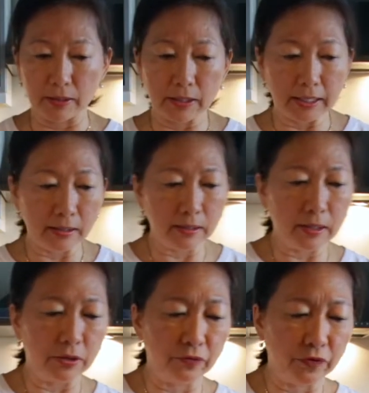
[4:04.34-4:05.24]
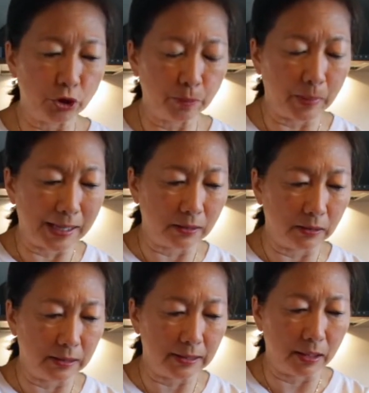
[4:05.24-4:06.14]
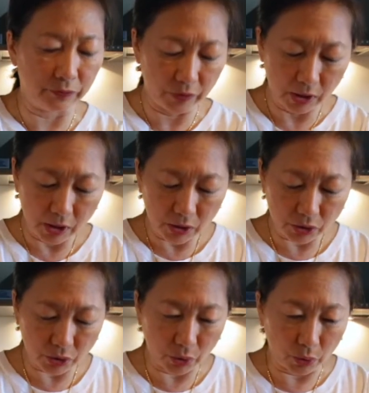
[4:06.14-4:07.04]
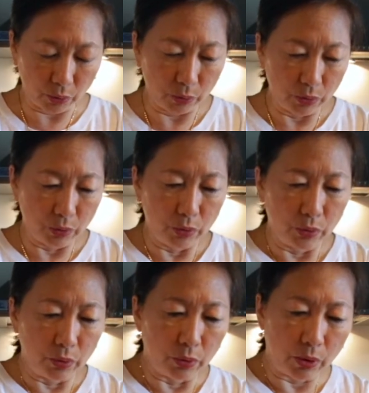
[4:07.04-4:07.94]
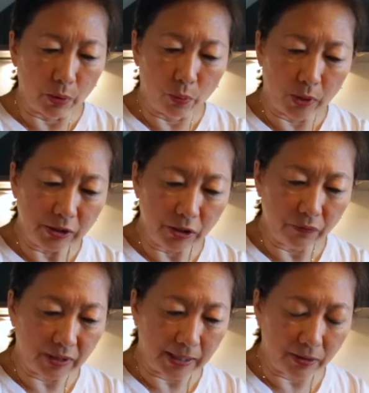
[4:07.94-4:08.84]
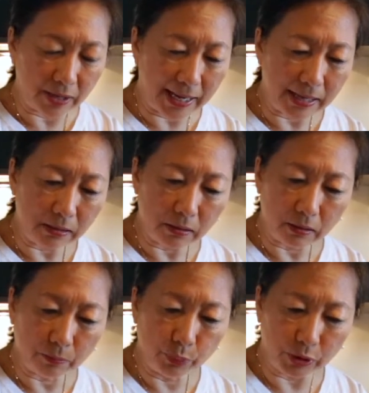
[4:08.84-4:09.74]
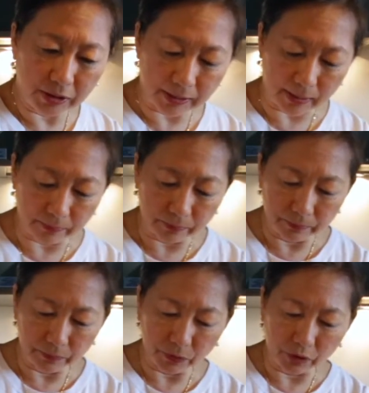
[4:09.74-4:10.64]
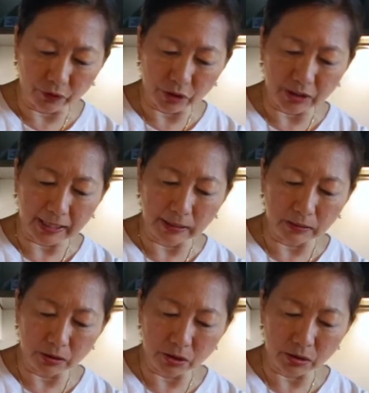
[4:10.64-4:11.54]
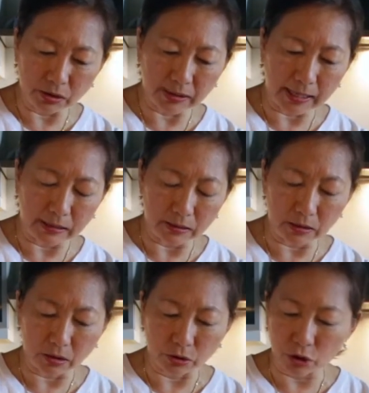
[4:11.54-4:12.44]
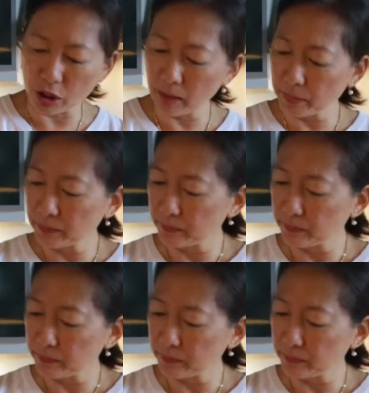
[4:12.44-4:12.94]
in the fish parcel itself. So once you've done that, put some of your scallions on top,